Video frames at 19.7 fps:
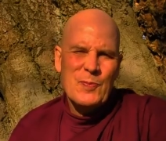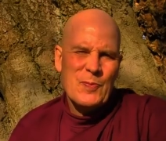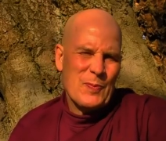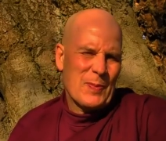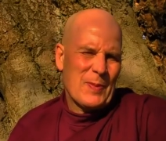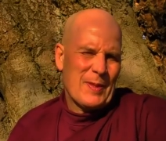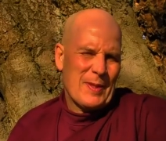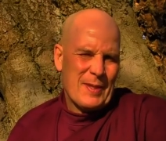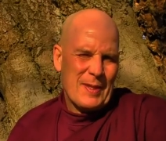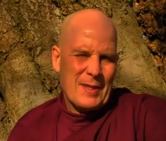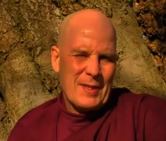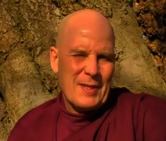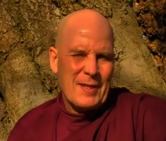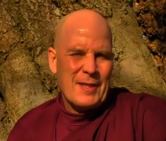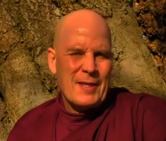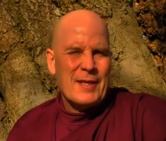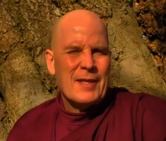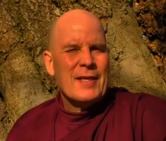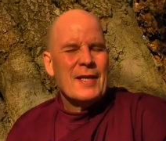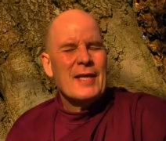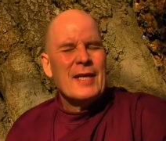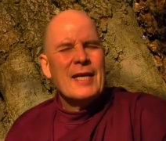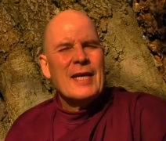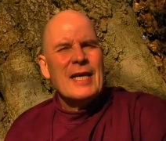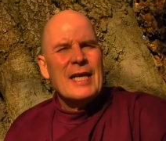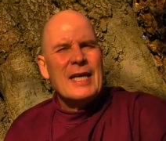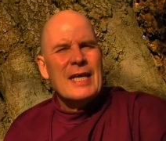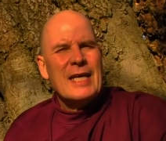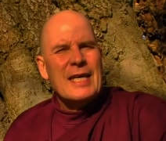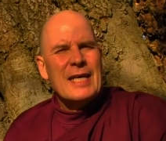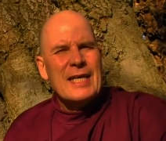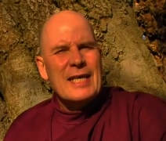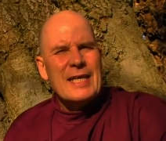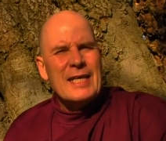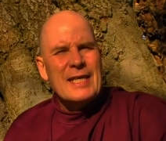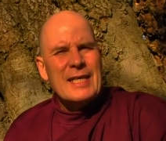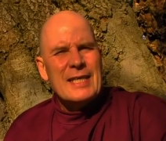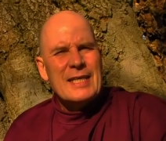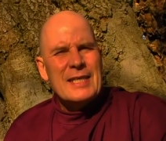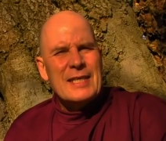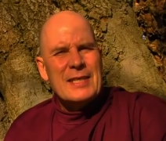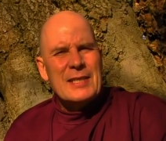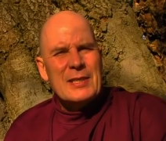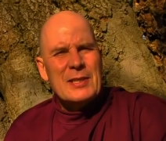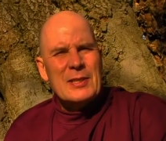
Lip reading: (silence)